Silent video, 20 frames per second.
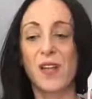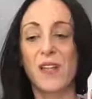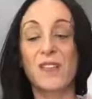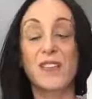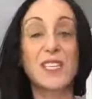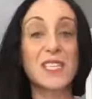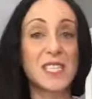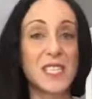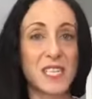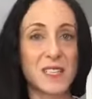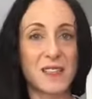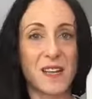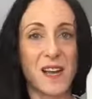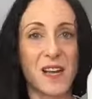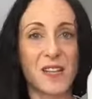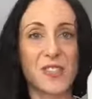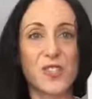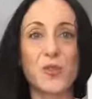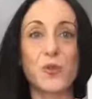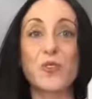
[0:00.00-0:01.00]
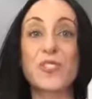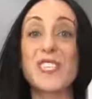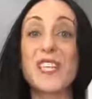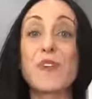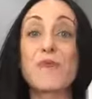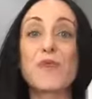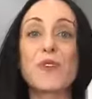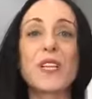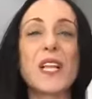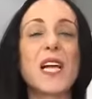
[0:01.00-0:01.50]
the detox tools, they
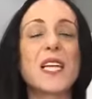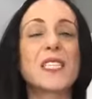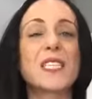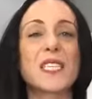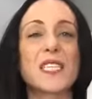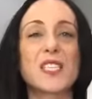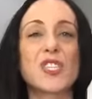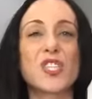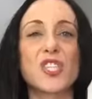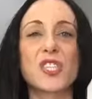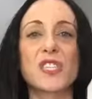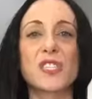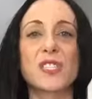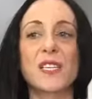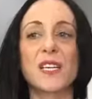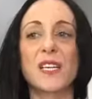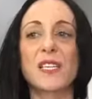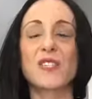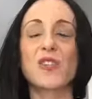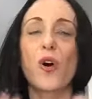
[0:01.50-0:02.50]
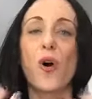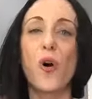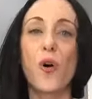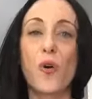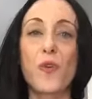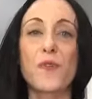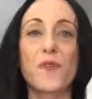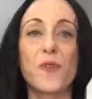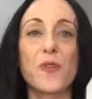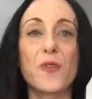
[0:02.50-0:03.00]
realize it's just, it's
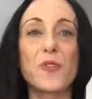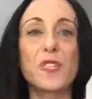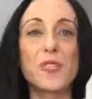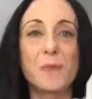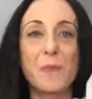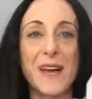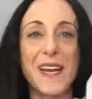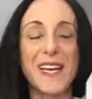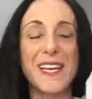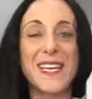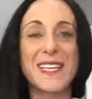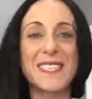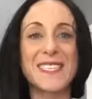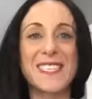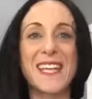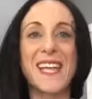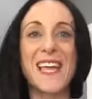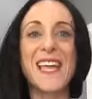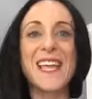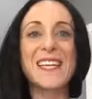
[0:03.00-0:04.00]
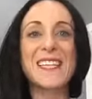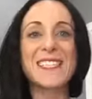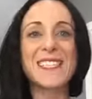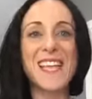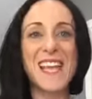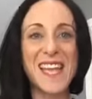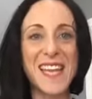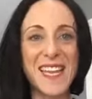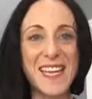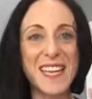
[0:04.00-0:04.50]
whole foods, but it's
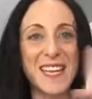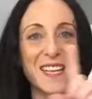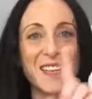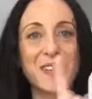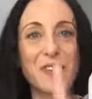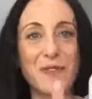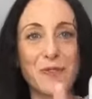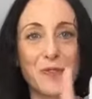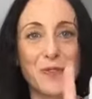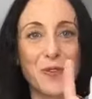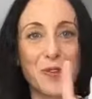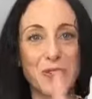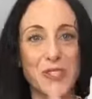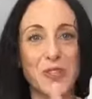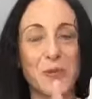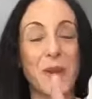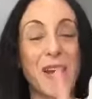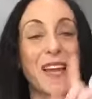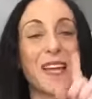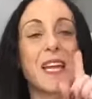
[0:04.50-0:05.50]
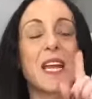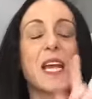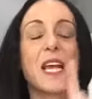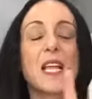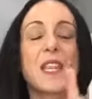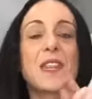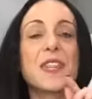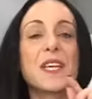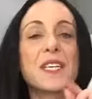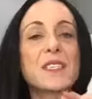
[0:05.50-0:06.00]
taking foods away.
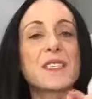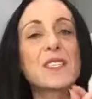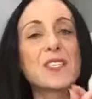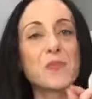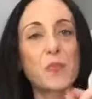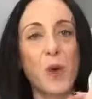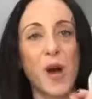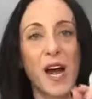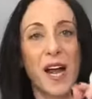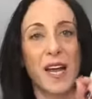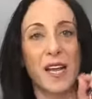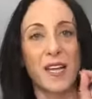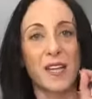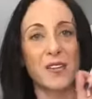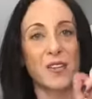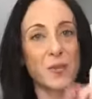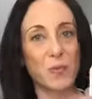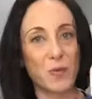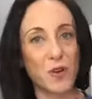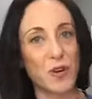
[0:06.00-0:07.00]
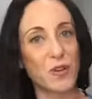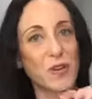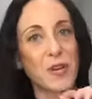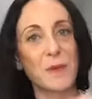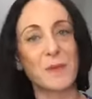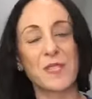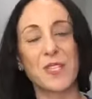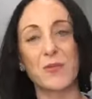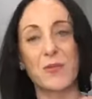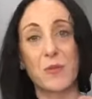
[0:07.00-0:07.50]
This is why the
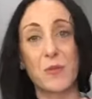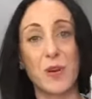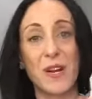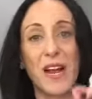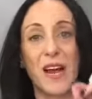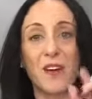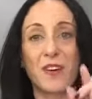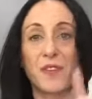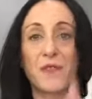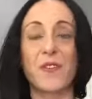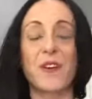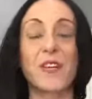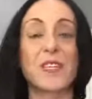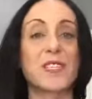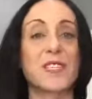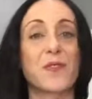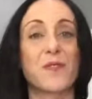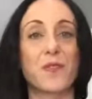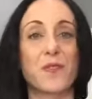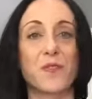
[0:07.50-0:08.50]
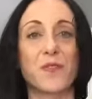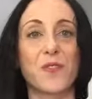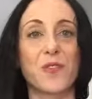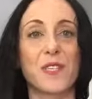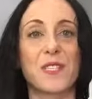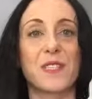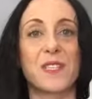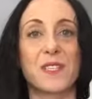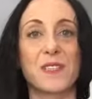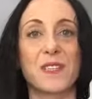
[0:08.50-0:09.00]
programs that we put out are very different for
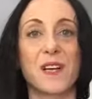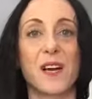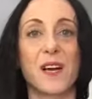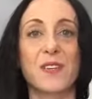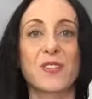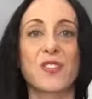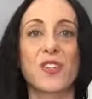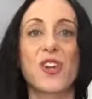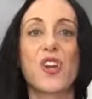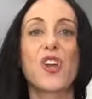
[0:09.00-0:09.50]
the detox.